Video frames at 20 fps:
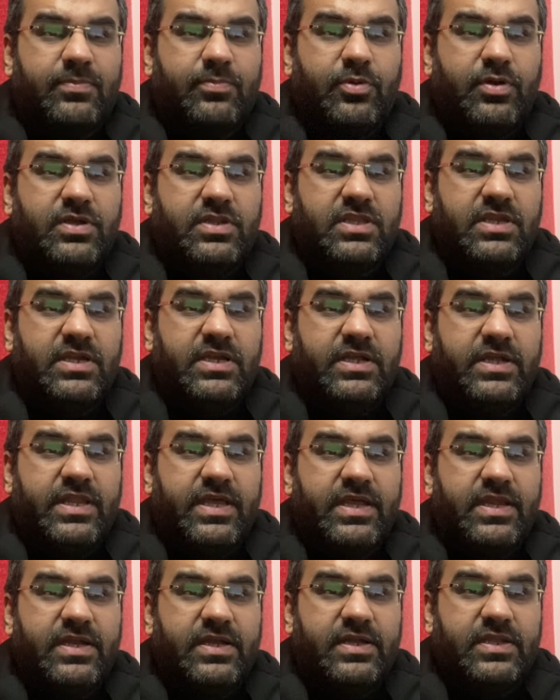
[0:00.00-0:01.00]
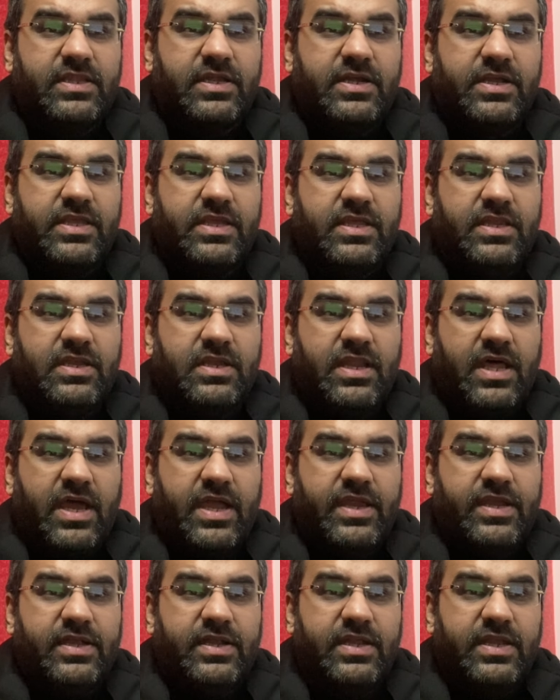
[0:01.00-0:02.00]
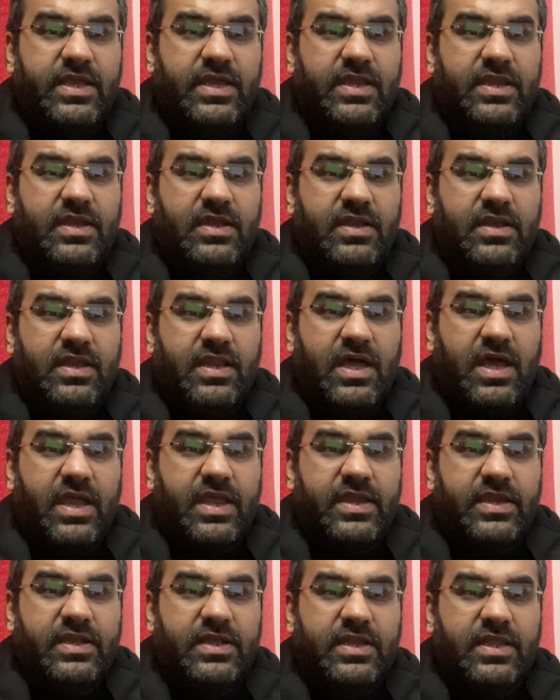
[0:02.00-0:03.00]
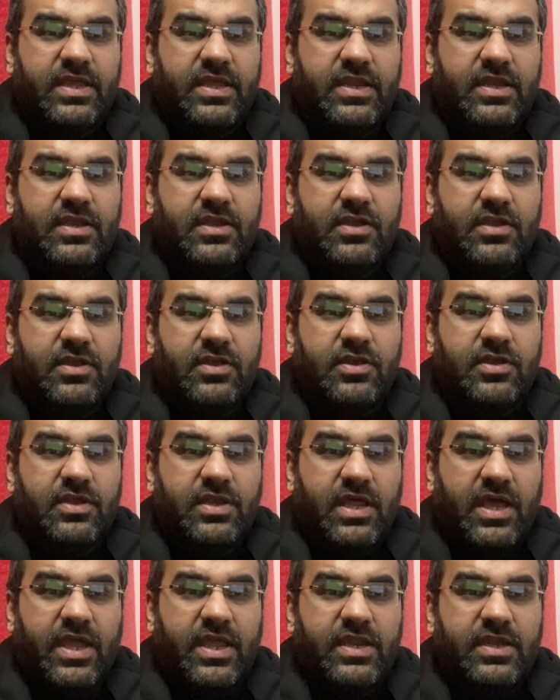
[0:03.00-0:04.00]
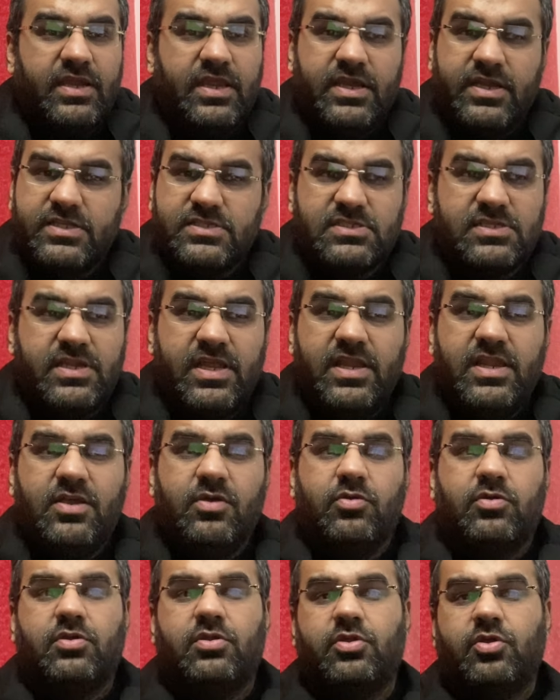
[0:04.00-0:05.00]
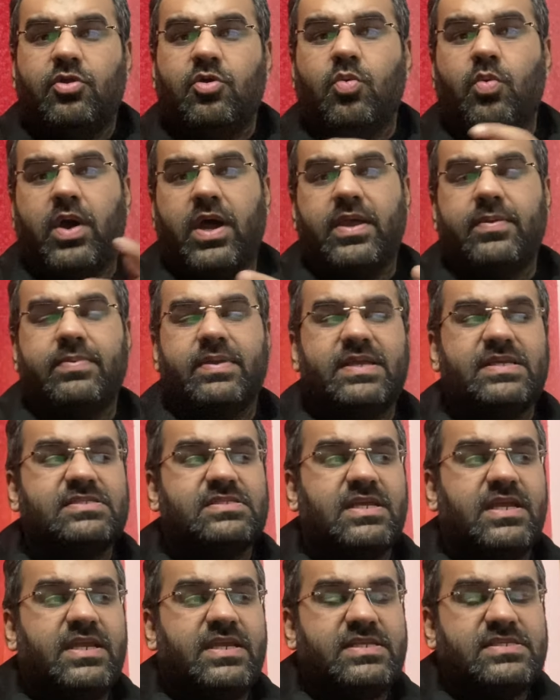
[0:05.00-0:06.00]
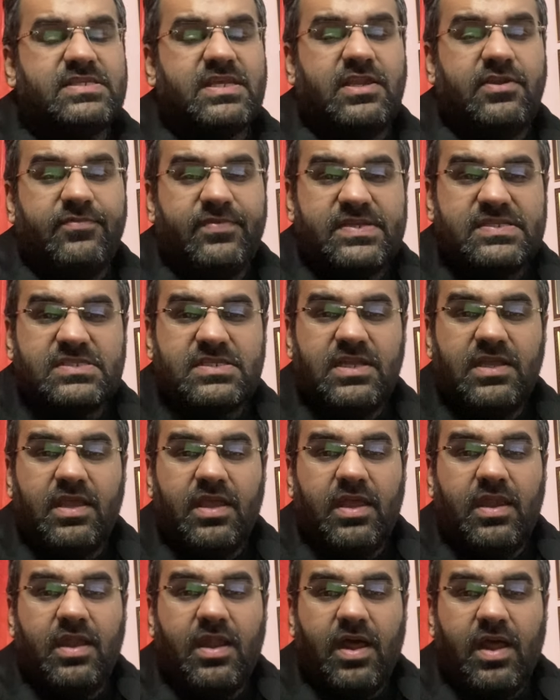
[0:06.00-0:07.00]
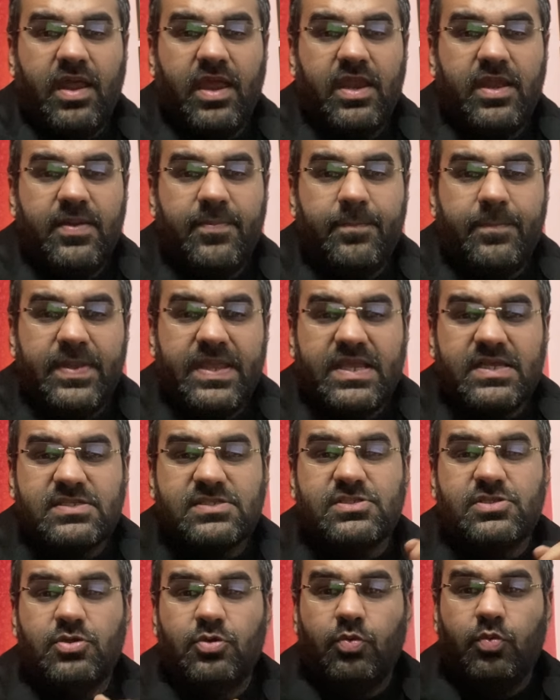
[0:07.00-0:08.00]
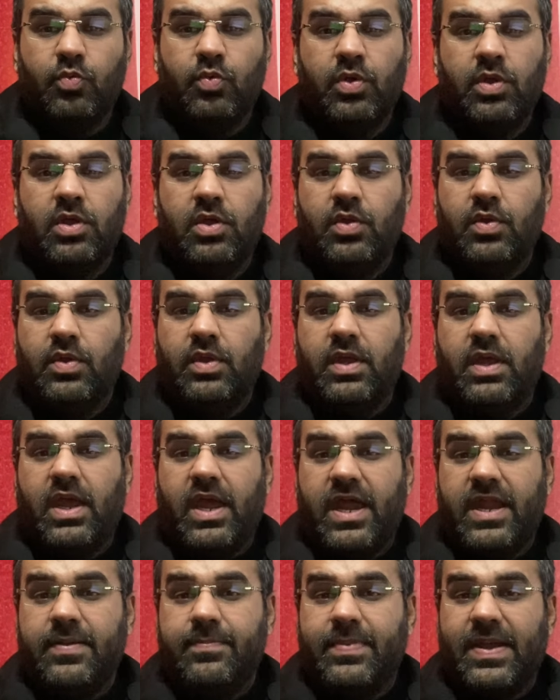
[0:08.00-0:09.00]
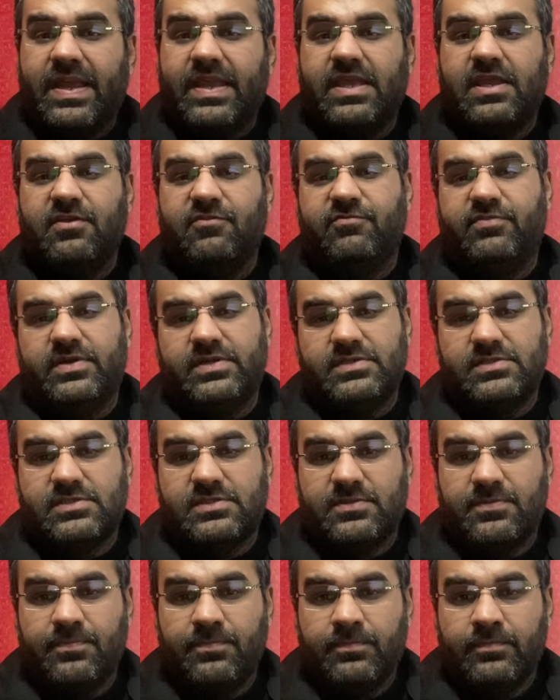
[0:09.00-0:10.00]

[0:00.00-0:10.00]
9.3, 10, 13, 9, 10, 9, 10, 9. It is really good. You know why? Because it is investing in, in PSU and banking funds